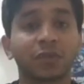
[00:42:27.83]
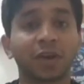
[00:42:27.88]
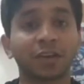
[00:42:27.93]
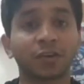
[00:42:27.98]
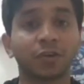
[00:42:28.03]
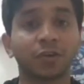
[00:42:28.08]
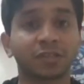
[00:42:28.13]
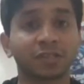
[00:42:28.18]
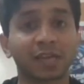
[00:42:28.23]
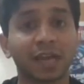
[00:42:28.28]
trying
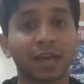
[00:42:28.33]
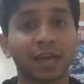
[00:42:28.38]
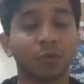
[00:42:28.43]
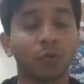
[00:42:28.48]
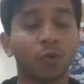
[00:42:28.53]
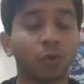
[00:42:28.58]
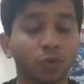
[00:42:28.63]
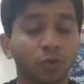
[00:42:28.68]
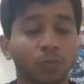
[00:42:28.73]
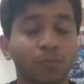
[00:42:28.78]
to decide
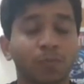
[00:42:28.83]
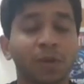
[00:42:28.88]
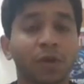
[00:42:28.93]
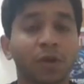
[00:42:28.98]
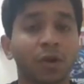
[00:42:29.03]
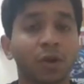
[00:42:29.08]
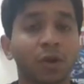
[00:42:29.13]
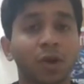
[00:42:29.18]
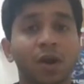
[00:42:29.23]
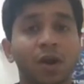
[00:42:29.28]
who to pick
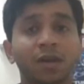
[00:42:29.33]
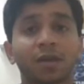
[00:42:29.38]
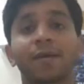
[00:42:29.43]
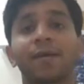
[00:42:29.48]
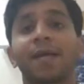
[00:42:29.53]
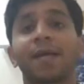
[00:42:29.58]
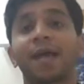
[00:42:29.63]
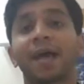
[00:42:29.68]
or not,